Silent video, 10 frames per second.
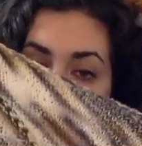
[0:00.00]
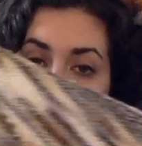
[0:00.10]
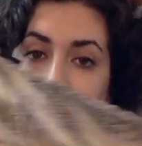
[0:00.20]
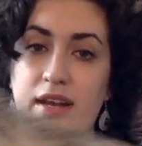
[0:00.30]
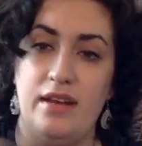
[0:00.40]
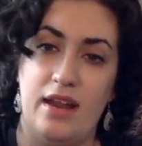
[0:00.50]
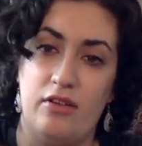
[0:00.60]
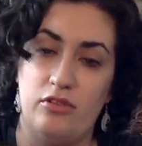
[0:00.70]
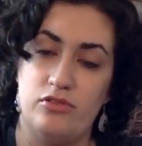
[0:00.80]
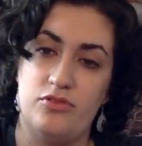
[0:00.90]
and then it
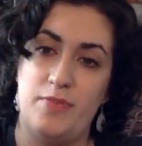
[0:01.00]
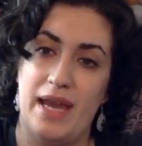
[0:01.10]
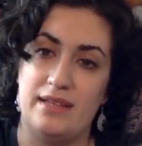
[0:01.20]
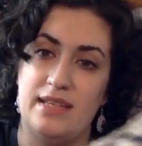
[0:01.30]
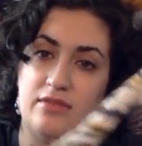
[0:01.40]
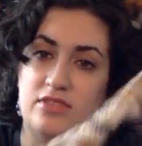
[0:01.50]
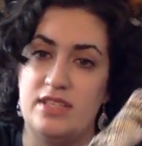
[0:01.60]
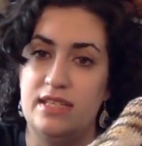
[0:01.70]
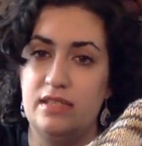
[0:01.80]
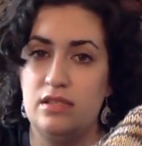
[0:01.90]
narrows back down to
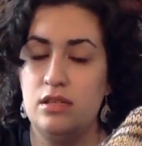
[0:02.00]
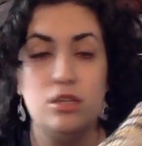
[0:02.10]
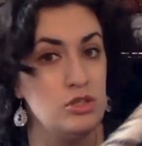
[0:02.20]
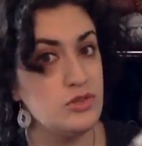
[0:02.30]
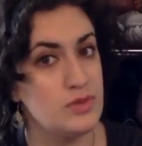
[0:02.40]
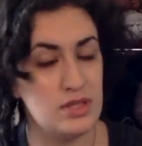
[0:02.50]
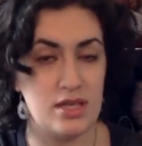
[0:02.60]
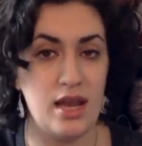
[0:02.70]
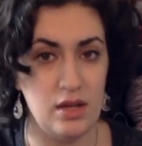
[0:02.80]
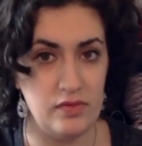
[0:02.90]
this. So
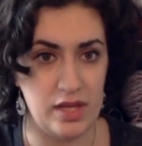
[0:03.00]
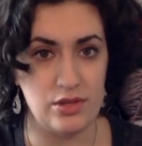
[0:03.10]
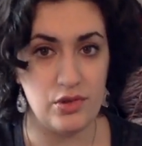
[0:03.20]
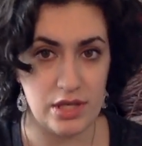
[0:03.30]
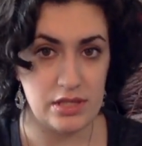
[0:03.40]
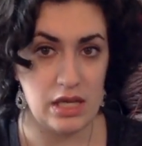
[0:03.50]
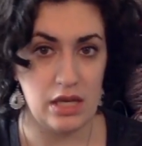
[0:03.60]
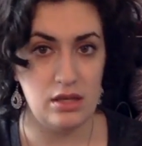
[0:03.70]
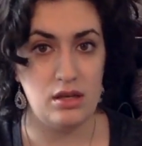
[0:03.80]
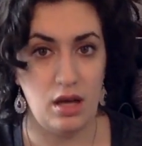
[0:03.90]
instead of
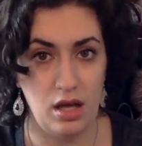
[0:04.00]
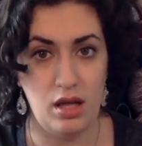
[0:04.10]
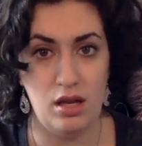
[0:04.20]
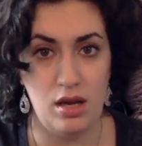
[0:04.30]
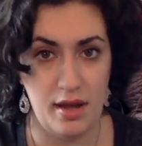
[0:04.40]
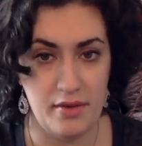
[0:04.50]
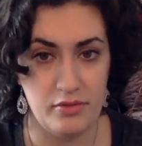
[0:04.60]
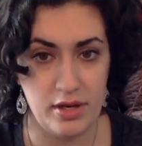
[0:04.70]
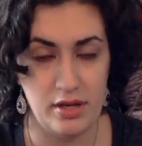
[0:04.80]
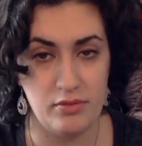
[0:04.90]
increasing on
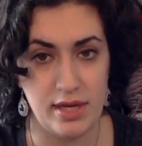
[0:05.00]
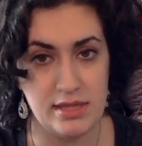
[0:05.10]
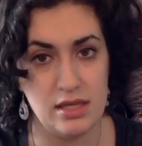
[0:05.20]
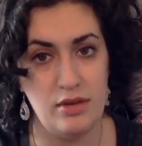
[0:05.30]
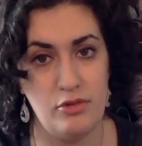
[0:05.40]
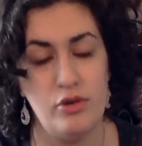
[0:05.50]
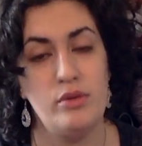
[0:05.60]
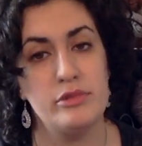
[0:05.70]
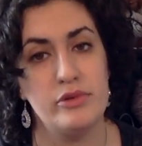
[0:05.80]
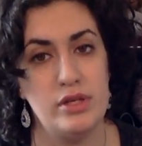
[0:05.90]
every right side row,
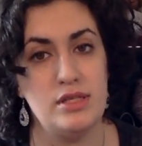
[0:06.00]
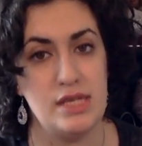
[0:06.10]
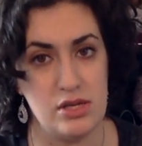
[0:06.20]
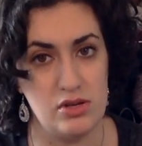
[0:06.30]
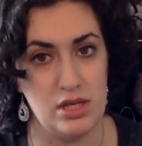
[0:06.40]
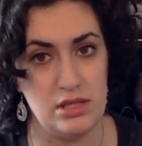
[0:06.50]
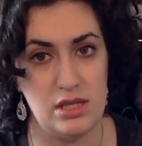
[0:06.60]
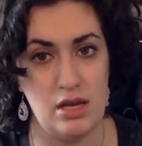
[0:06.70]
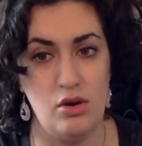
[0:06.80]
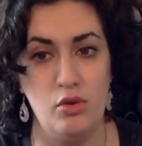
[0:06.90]
I'm going to decrease,
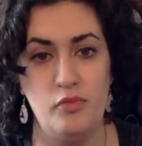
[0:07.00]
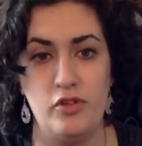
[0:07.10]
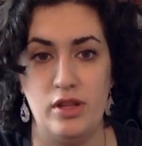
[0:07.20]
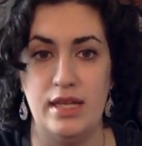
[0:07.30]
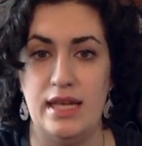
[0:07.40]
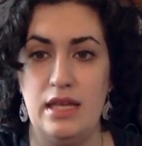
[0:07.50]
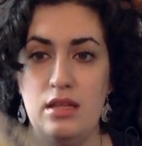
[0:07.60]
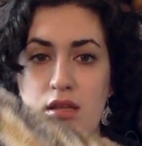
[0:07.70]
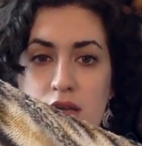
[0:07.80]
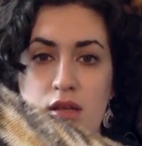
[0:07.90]
and hopefully
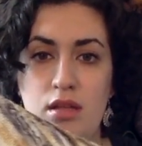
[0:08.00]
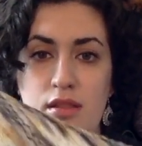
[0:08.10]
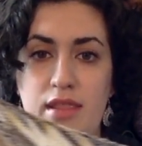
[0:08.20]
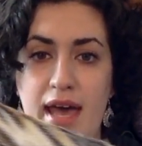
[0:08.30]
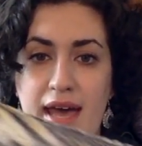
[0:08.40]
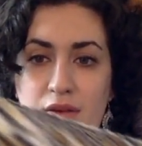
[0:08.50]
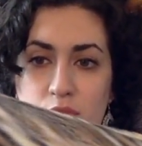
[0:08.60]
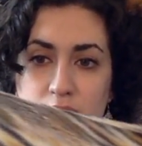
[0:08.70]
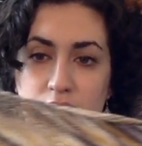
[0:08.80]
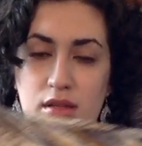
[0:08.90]
that
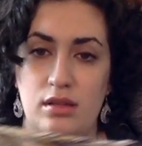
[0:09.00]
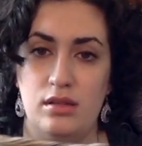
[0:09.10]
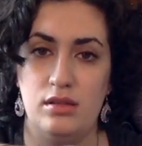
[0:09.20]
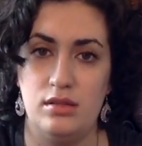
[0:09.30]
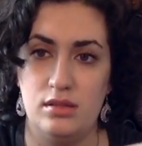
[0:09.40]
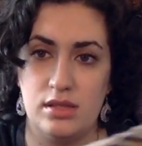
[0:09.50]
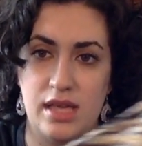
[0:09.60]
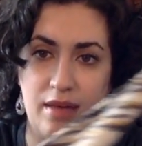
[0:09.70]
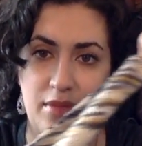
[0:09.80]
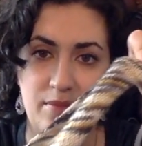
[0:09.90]
will
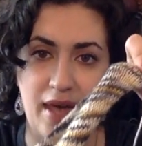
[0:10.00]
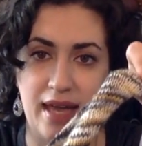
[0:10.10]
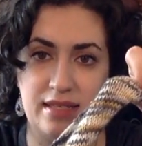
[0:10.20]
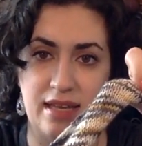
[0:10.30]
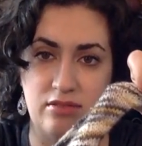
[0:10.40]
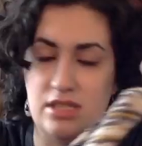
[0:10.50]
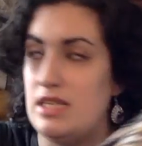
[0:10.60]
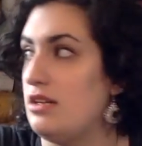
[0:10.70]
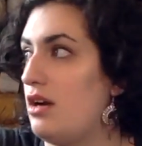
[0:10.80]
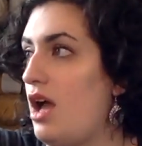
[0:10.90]
get me back down to
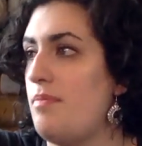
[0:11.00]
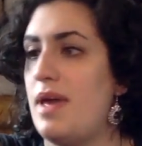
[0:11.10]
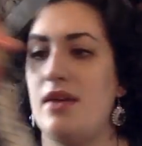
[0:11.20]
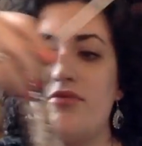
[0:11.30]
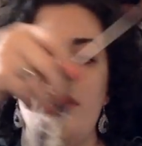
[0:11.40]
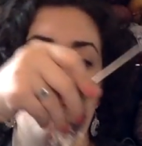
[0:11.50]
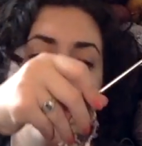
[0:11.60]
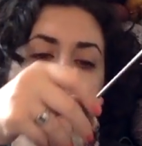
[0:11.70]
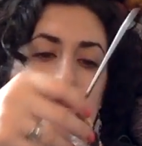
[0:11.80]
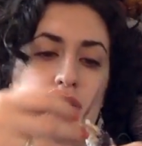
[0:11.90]
here. I may rip
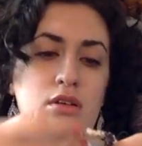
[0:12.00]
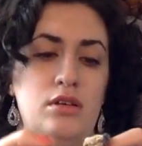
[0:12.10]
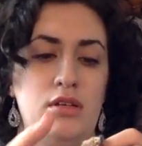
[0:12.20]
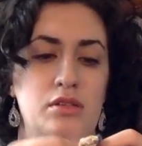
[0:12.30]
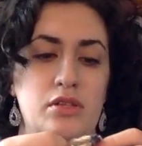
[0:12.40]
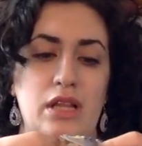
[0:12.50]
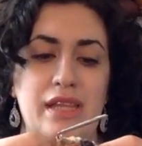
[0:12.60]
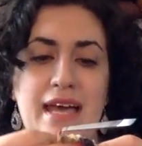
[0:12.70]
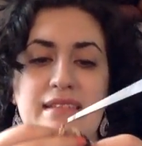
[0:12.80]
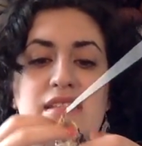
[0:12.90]
out the
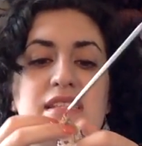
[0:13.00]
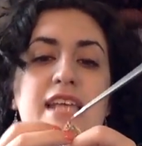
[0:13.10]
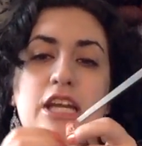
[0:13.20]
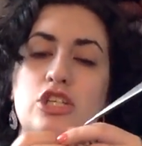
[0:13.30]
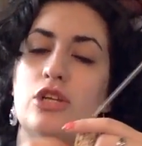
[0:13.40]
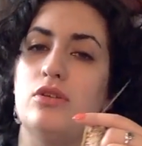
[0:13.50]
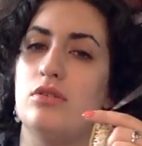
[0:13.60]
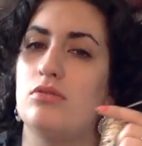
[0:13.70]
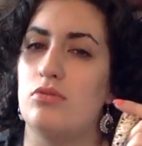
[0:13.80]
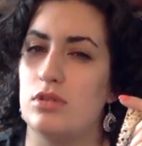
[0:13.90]
last section
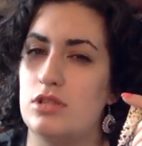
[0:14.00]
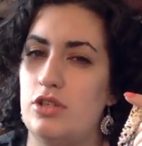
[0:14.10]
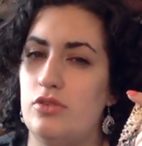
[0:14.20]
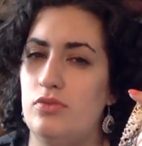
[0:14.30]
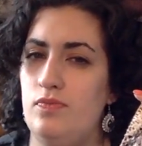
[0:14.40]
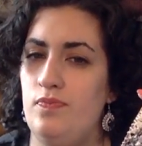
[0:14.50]
or two